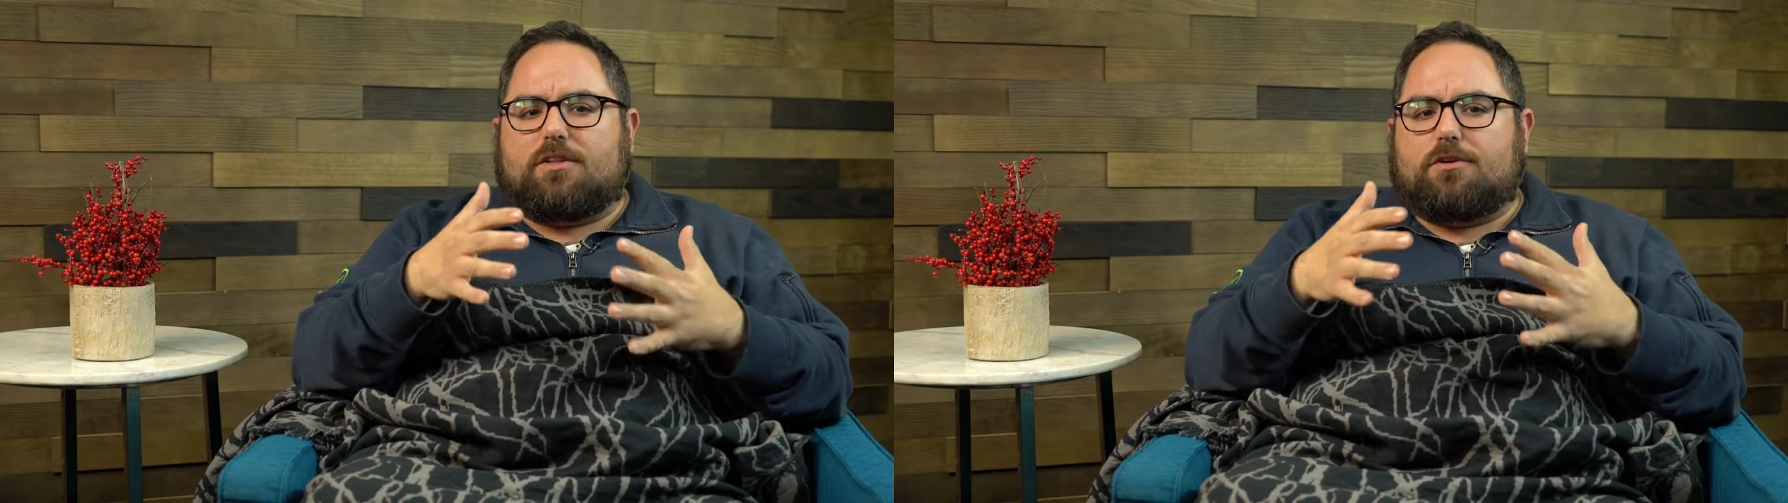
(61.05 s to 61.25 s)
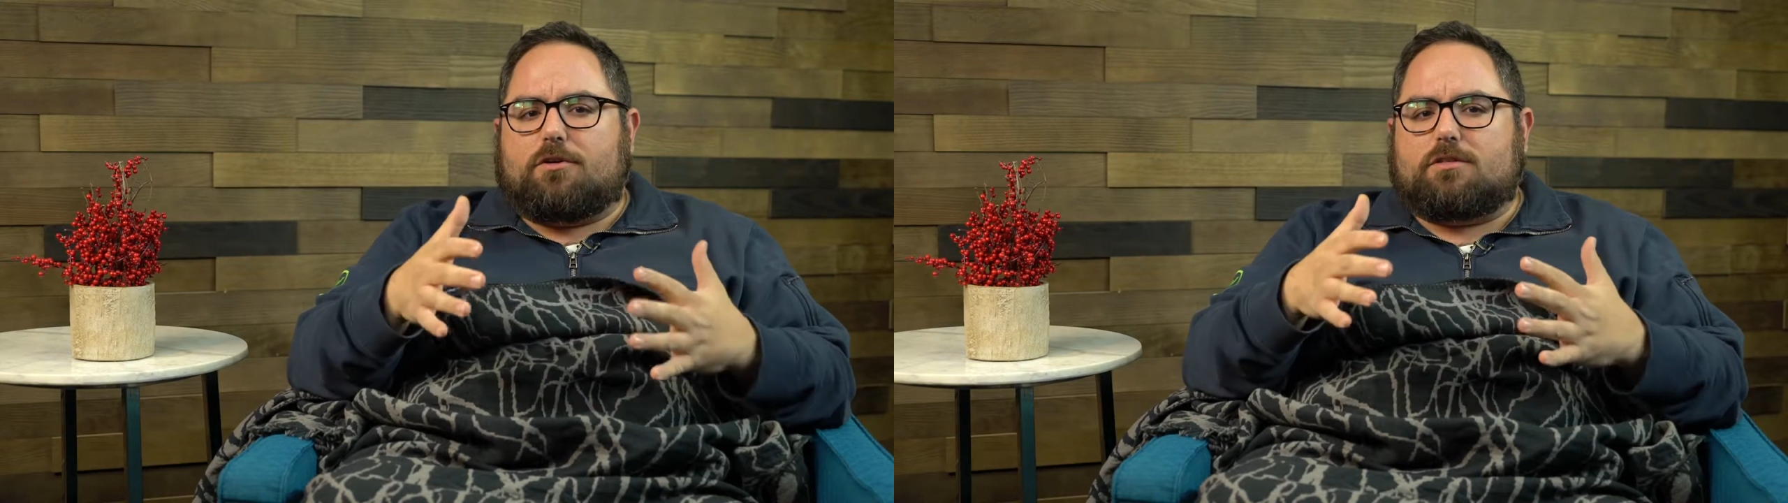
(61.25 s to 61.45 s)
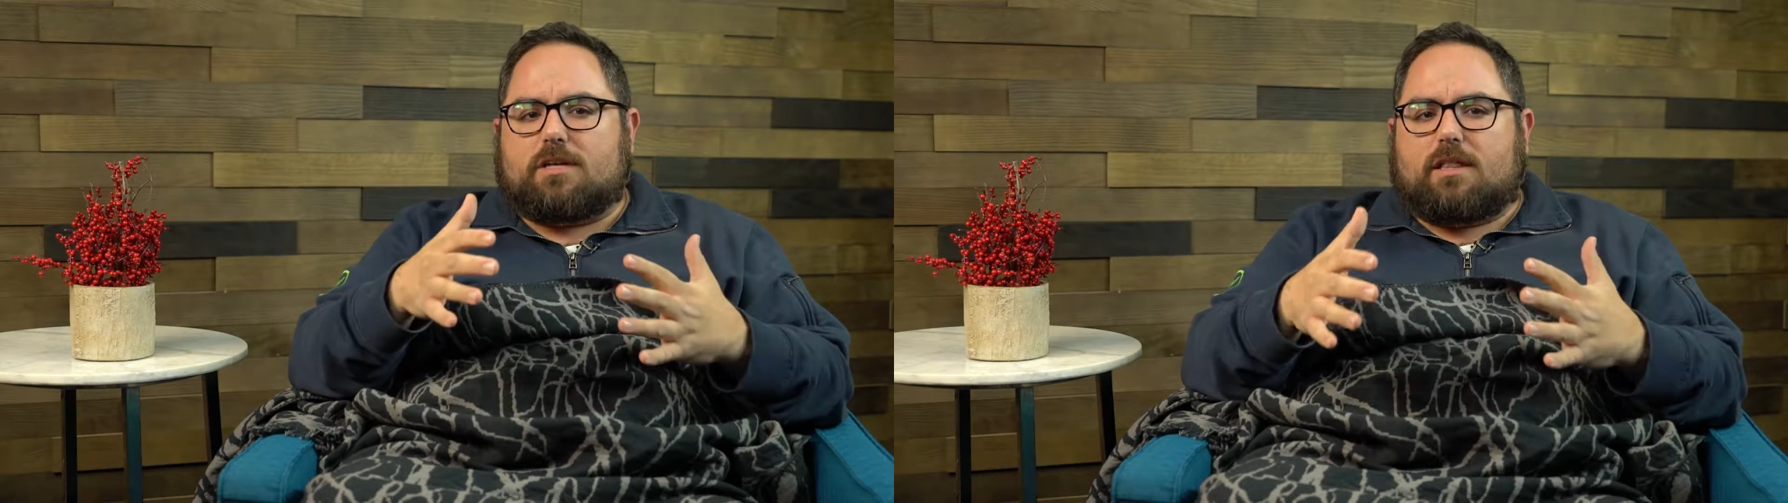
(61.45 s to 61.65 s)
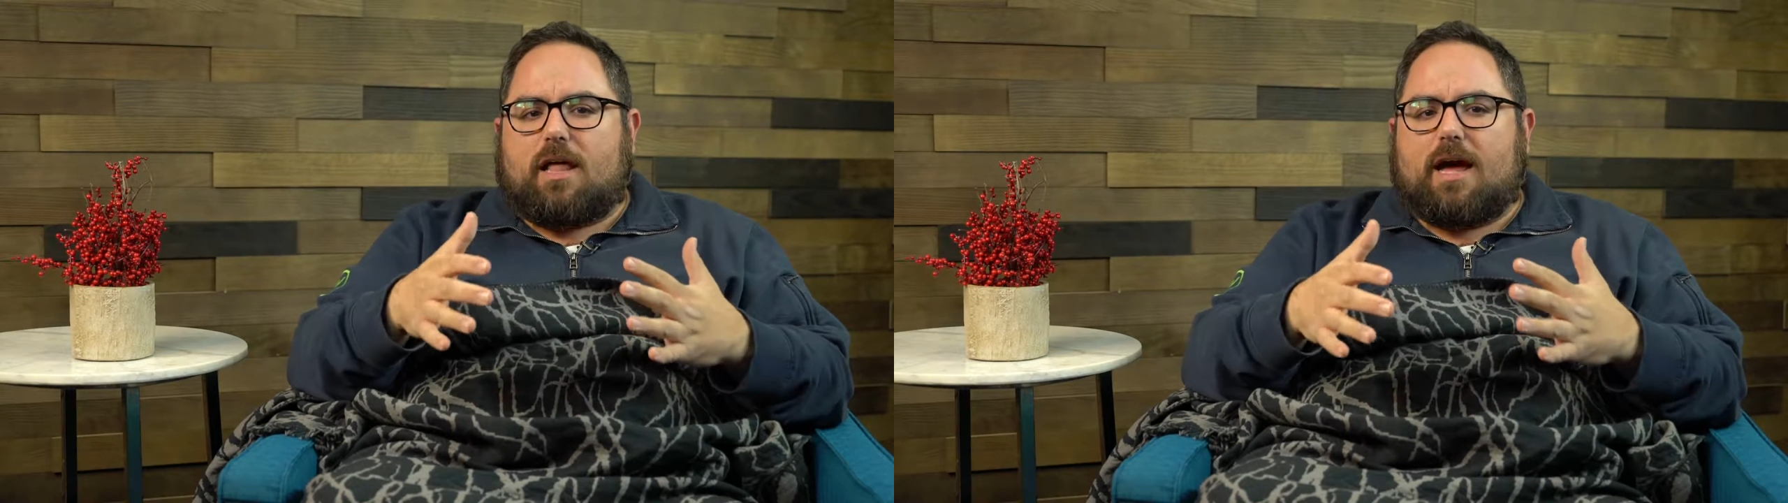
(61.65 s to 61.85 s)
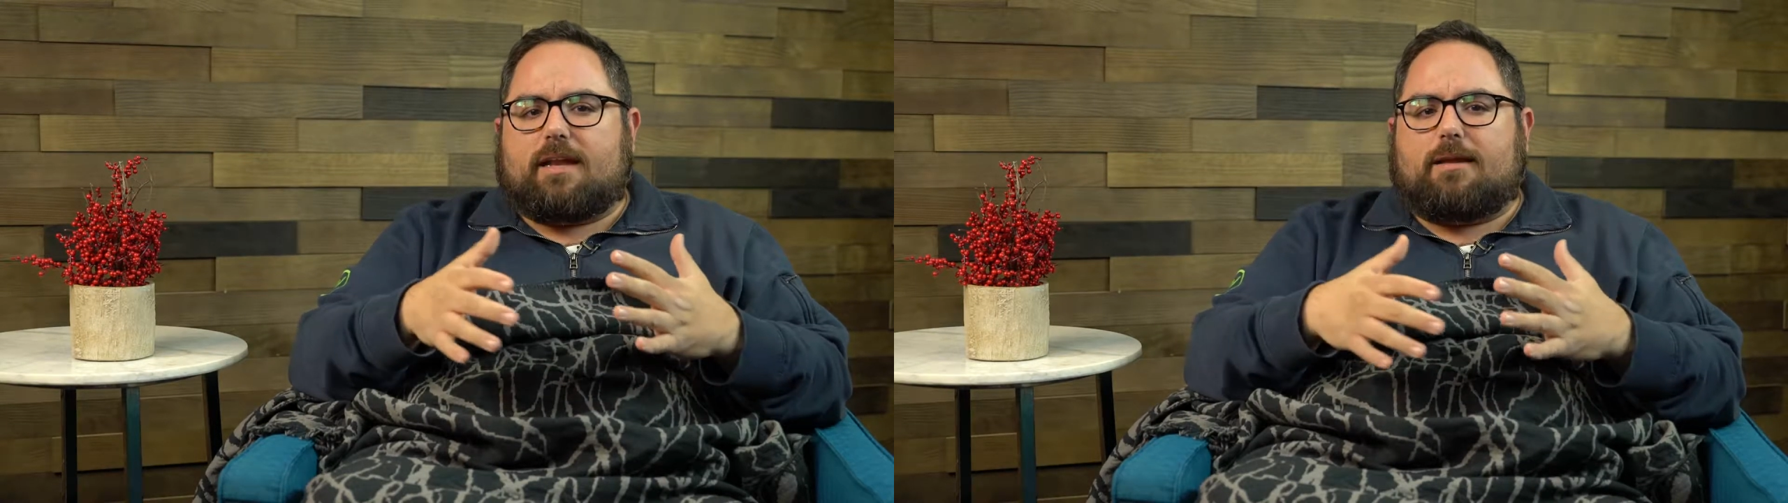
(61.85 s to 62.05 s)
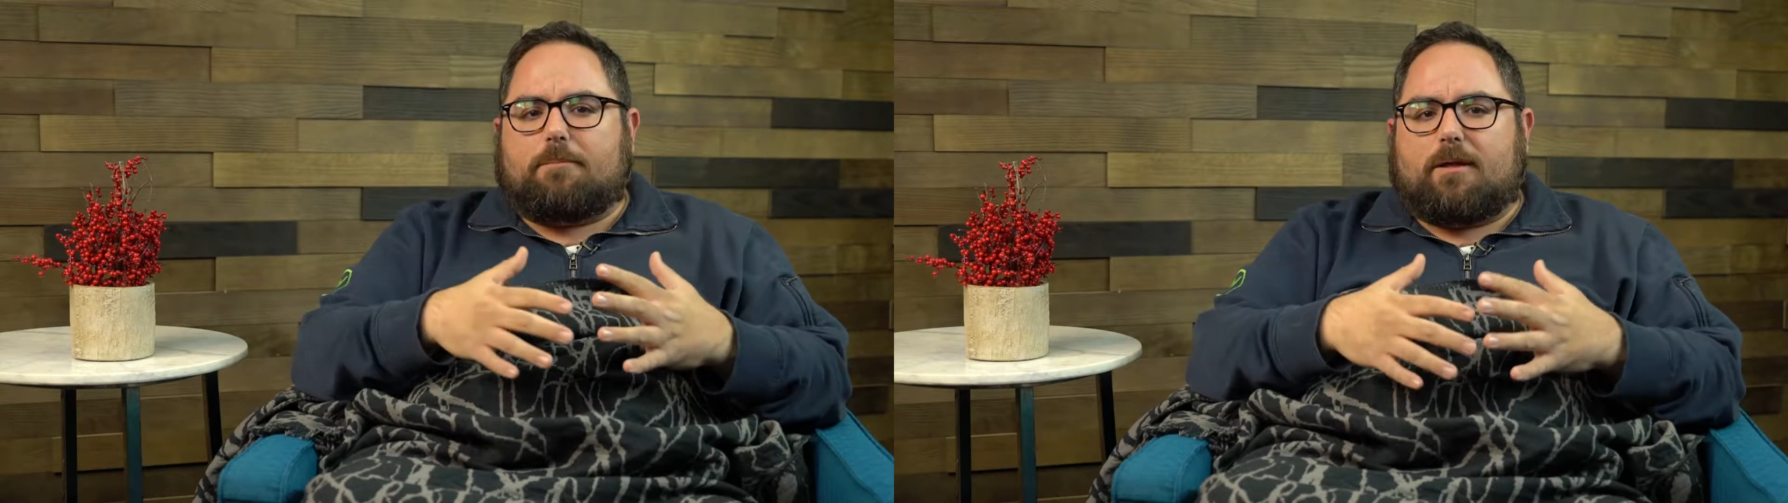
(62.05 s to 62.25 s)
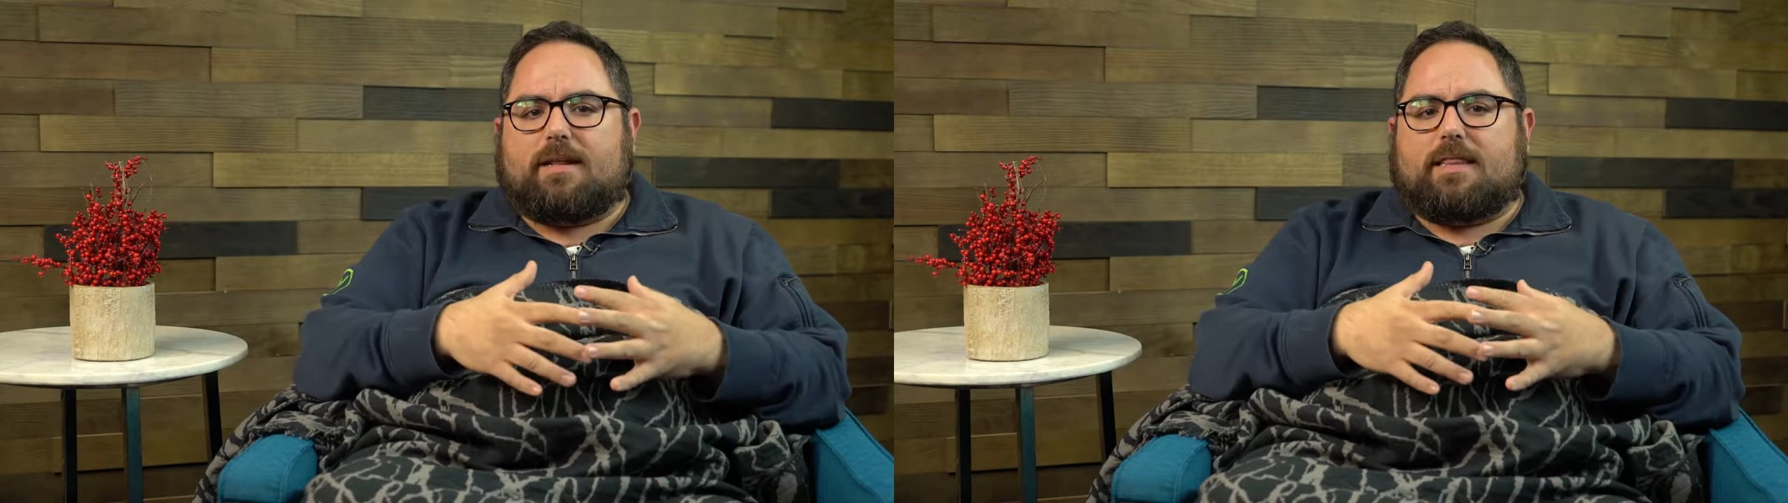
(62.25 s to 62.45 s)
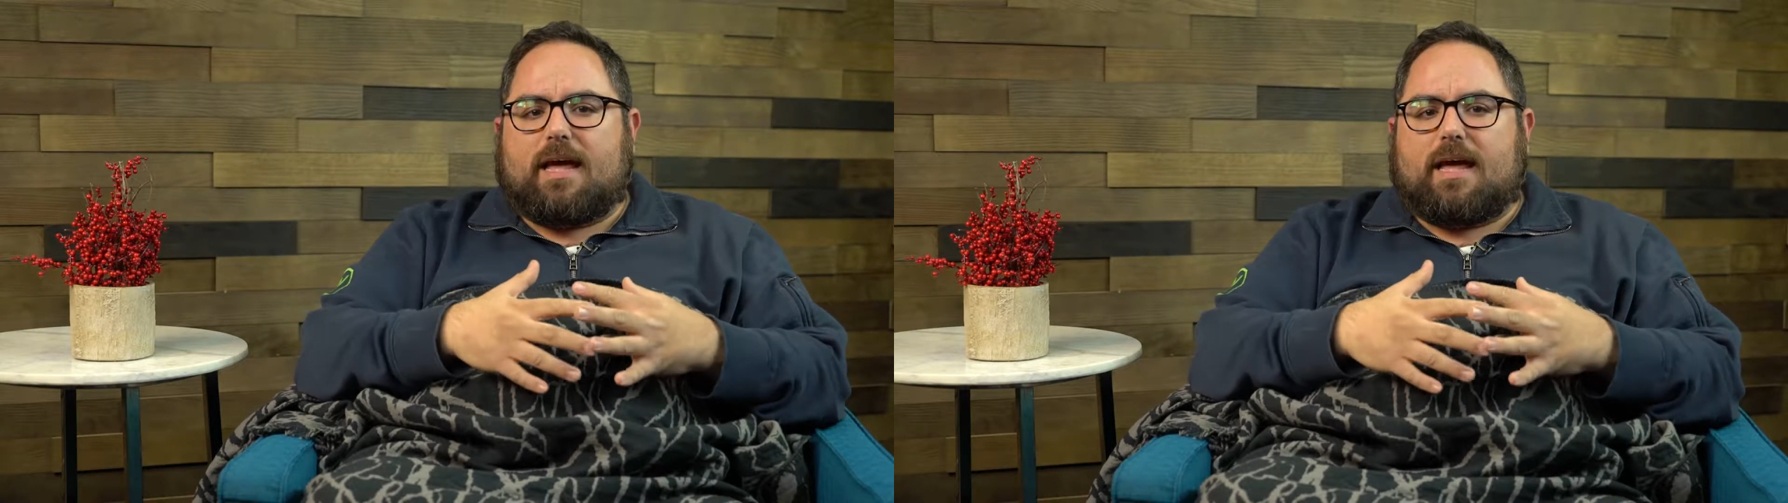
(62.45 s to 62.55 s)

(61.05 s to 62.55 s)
nerds online complaining